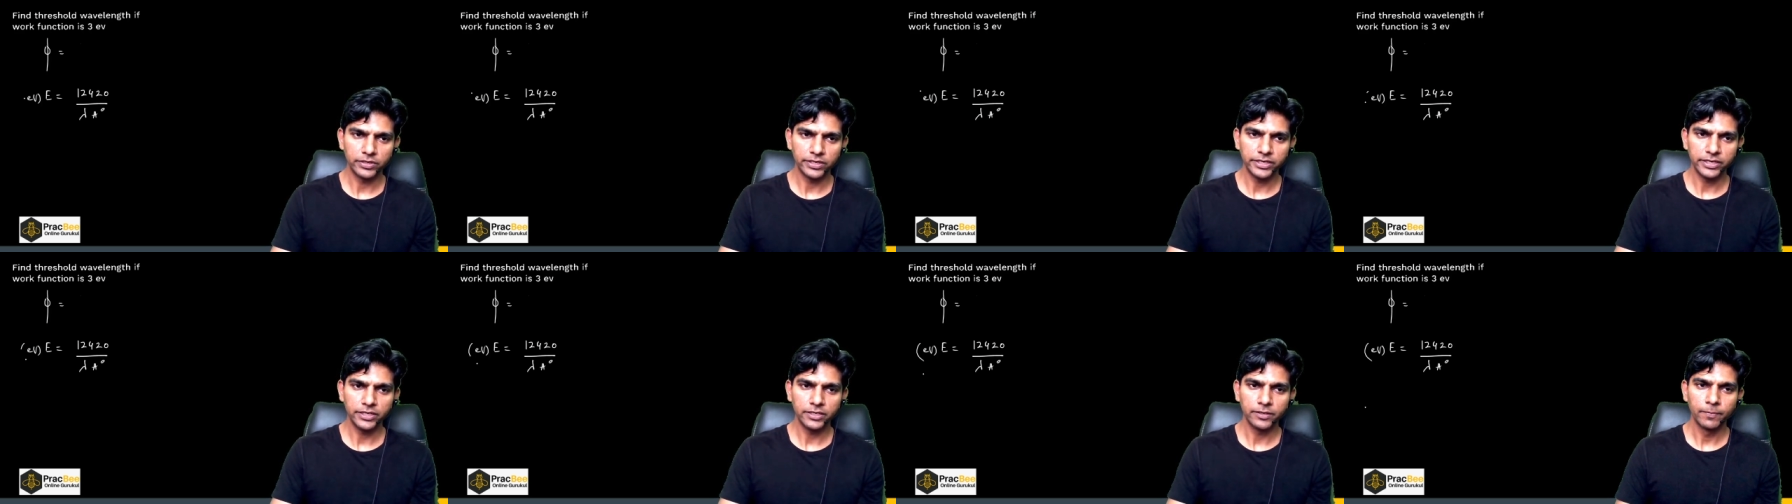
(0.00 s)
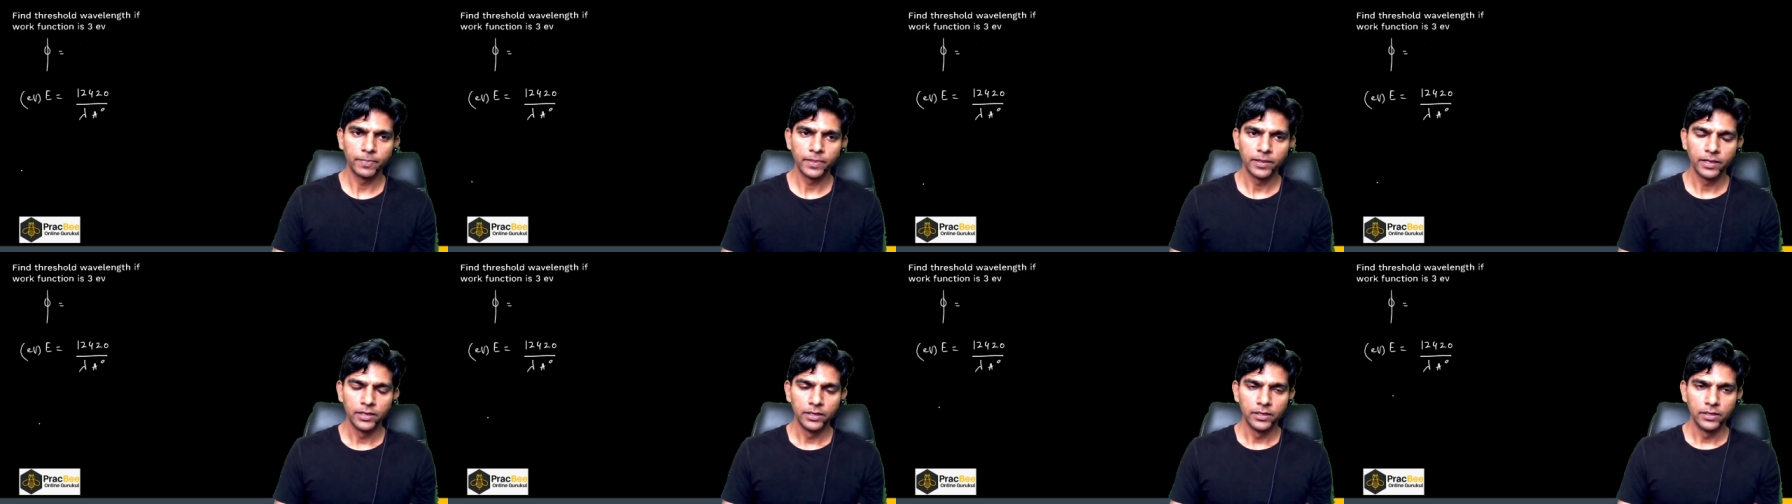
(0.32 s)
right?
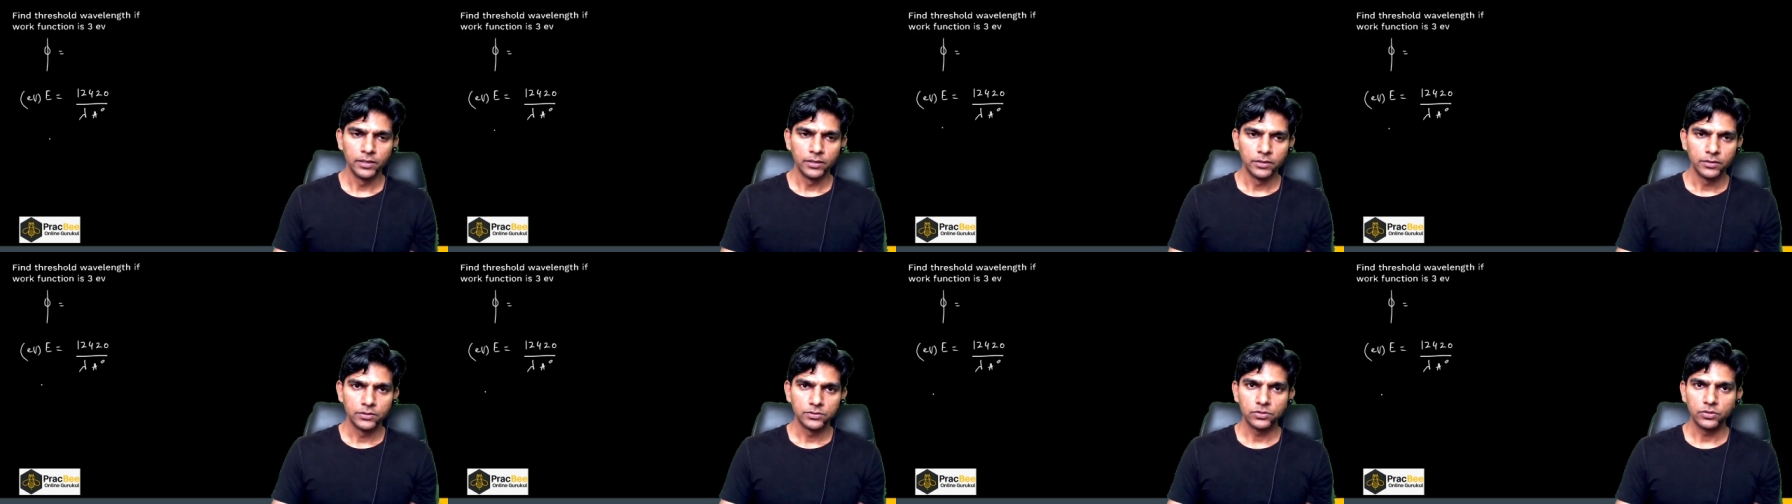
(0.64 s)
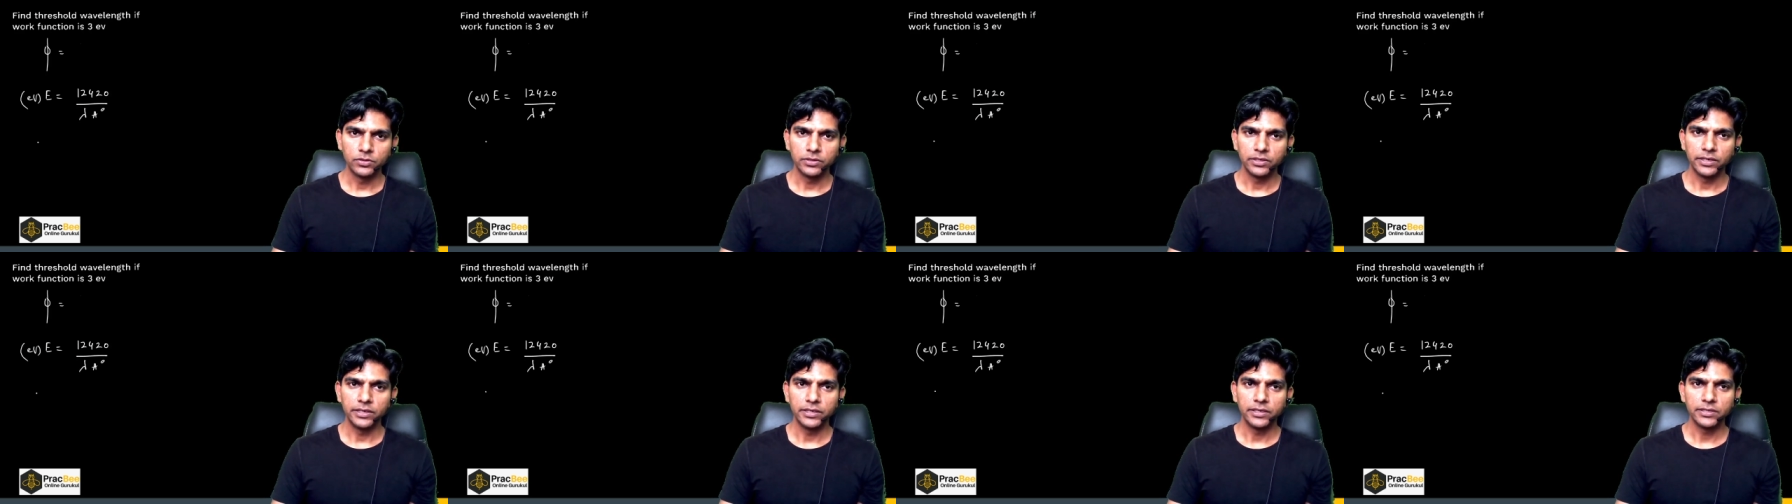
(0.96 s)

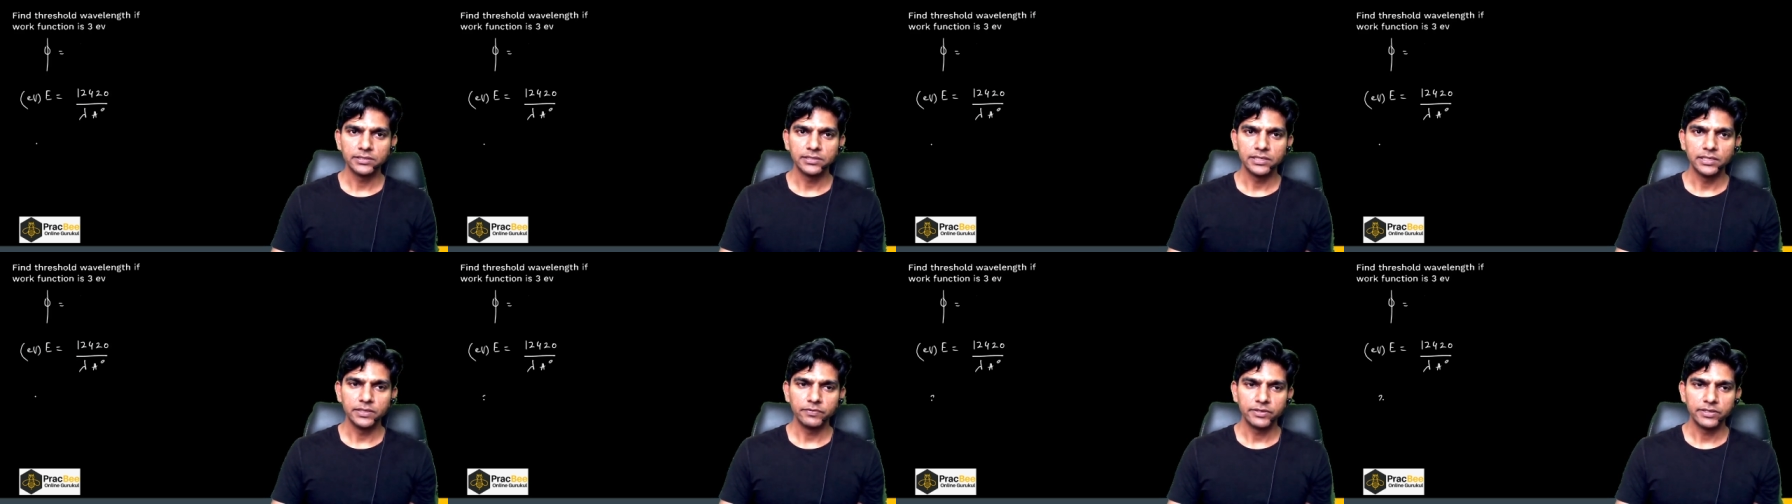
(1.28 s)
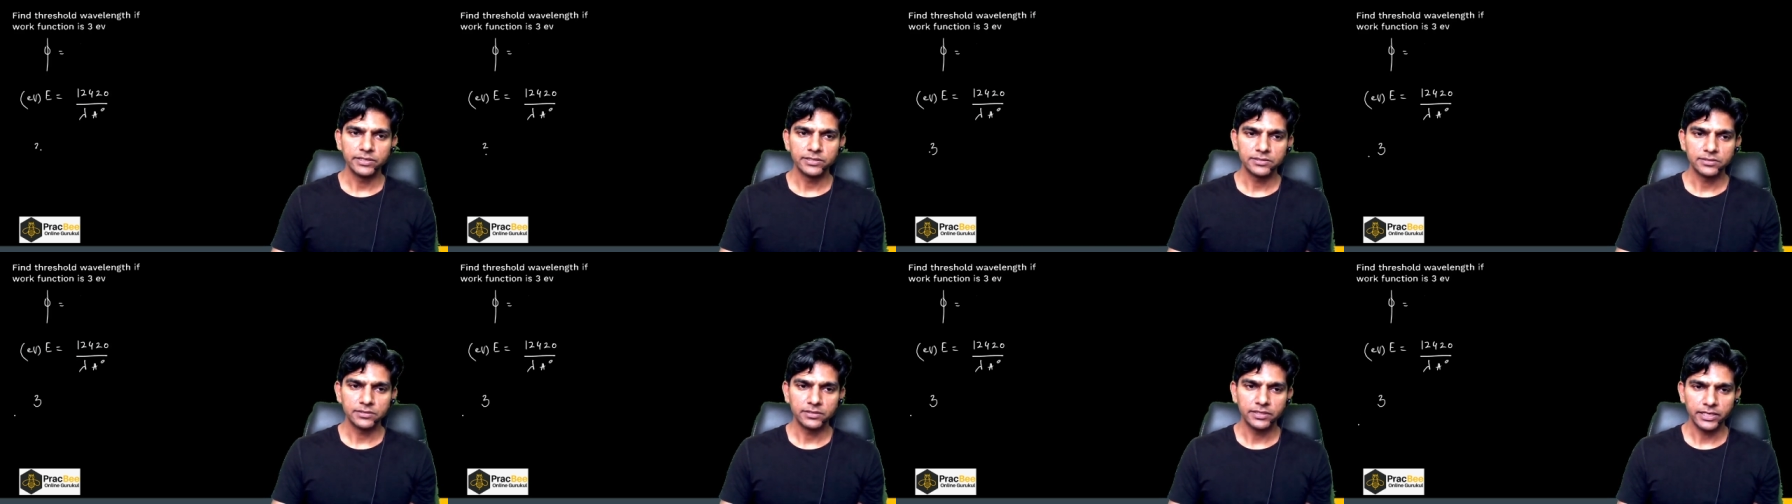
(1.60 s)
So it is given
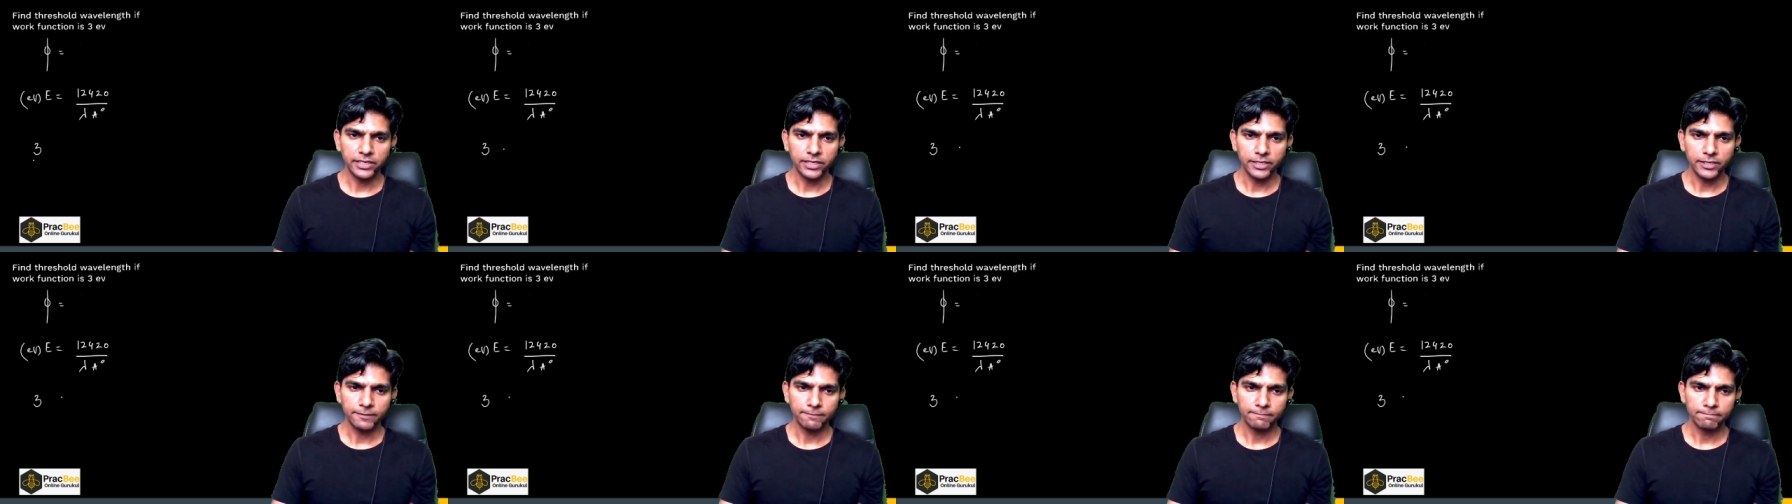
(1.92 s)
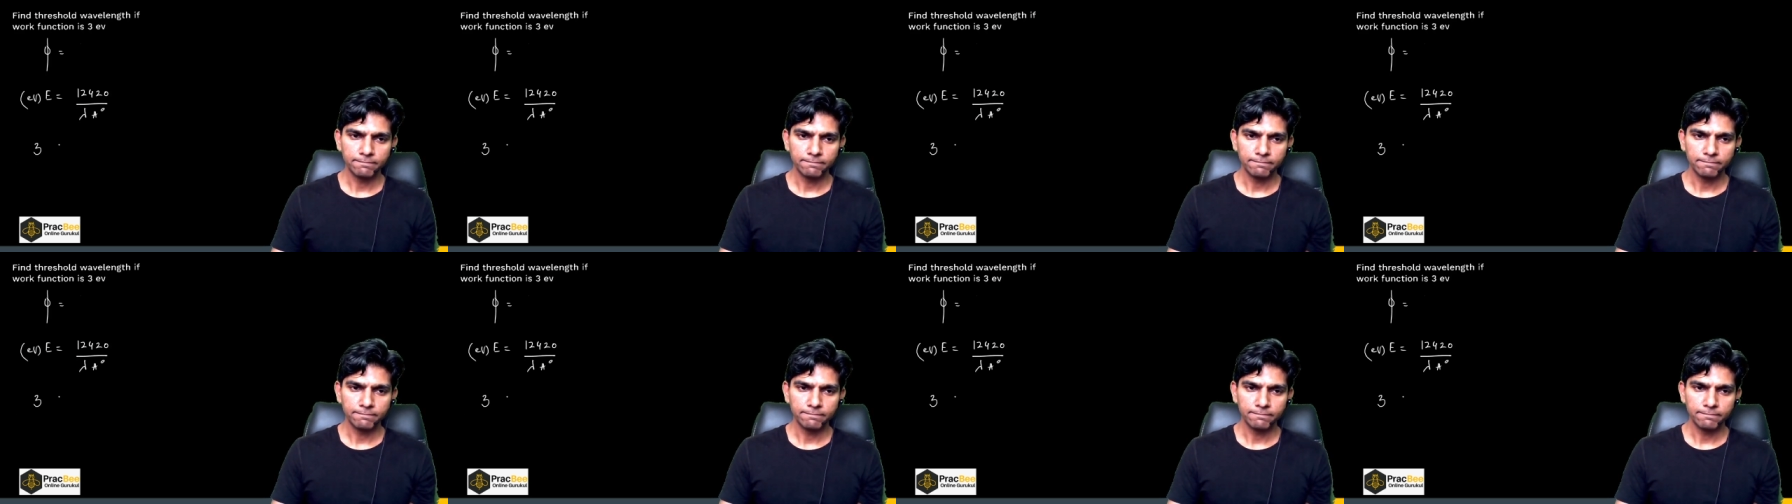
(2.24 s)
as 3,